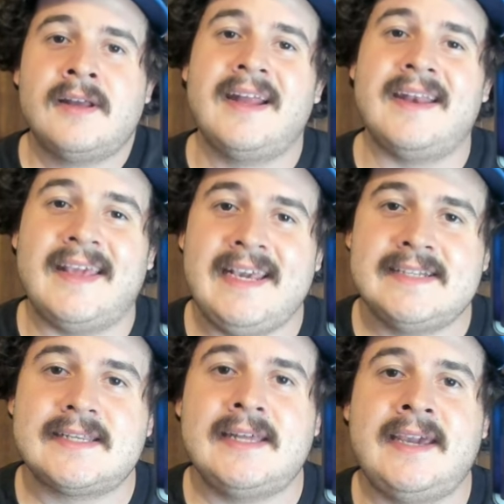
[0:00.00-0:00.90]
and
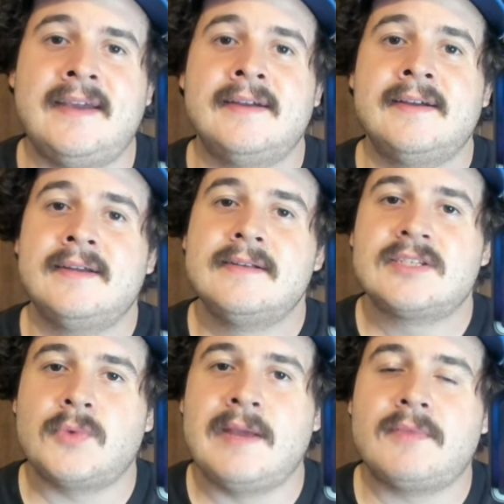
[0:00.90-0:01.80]
easily
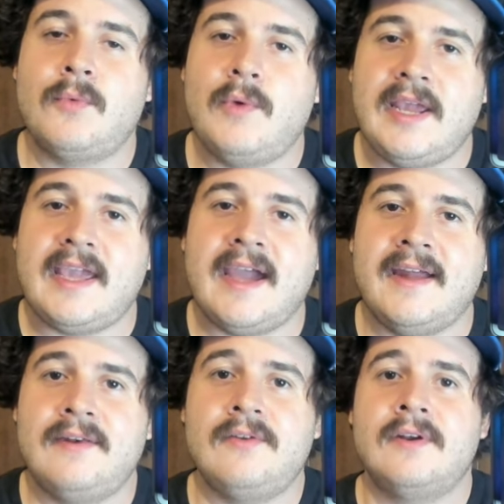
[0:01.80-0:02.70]
sweep the
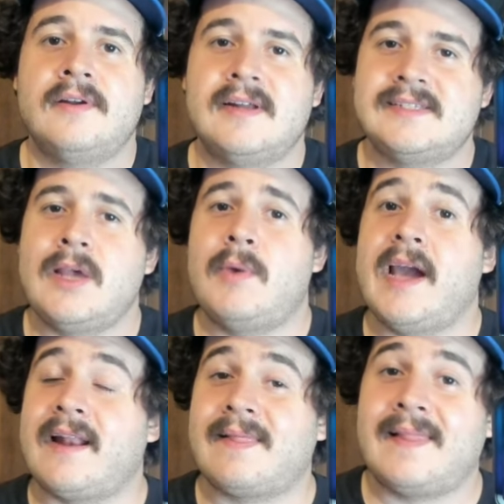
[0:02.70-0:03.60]
weekend until we
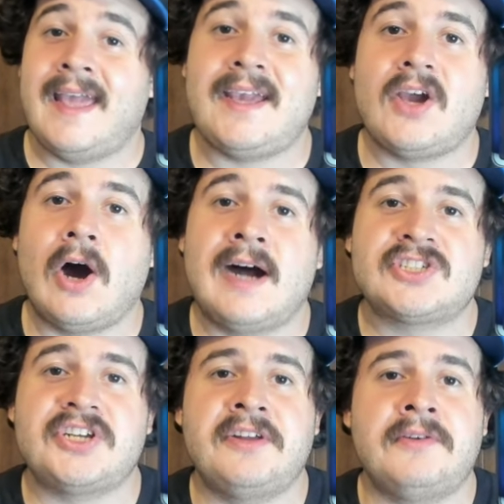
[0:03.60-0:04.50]
got a late
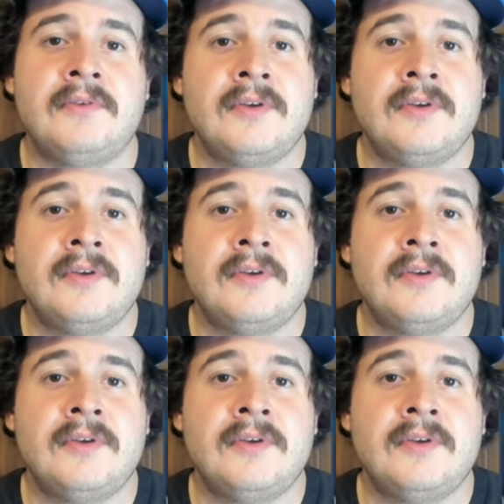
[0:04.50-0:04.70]
caution